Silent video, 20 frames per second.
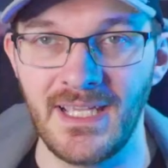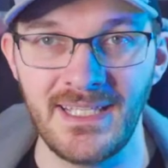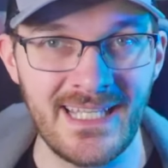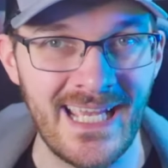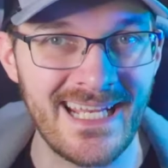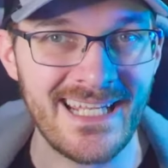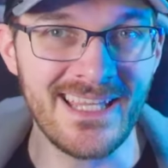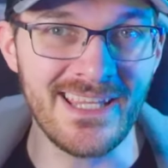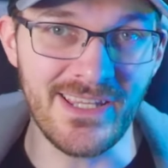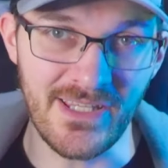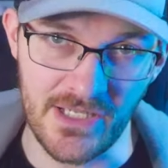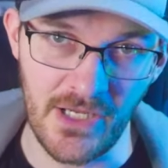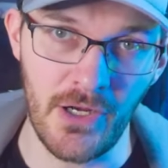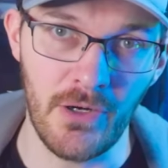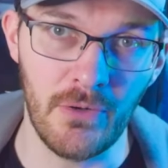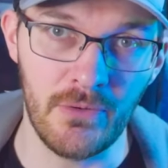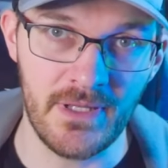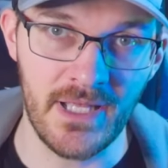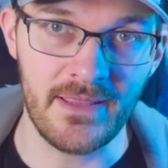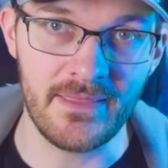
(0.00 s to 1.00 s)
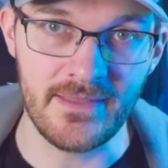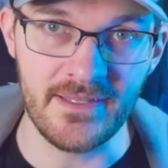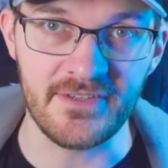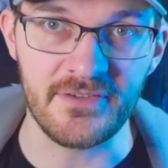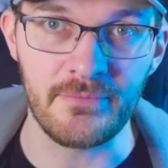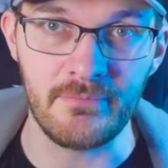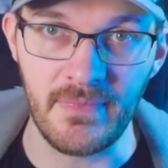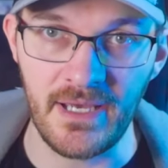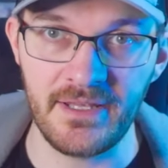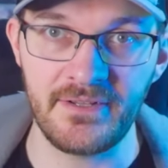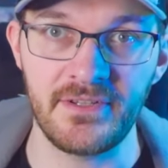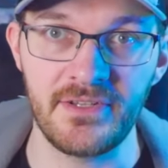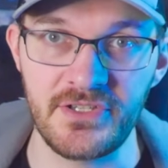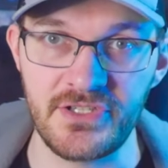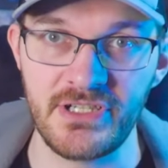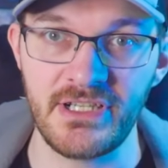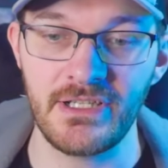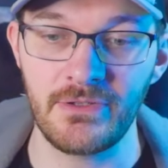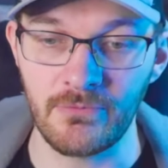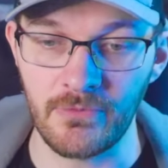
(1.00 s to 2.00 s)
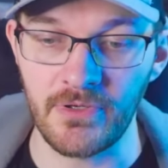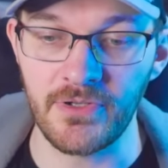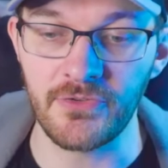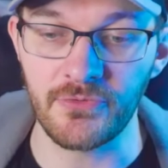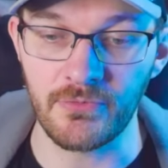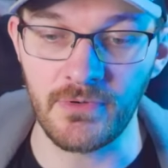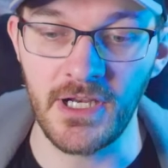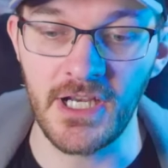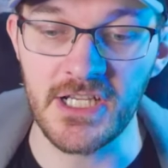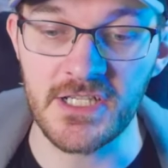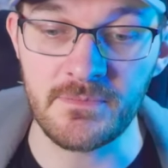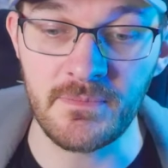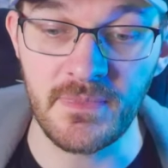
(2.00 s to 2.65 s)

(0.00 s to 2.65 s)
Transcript: And I know that this message was rushed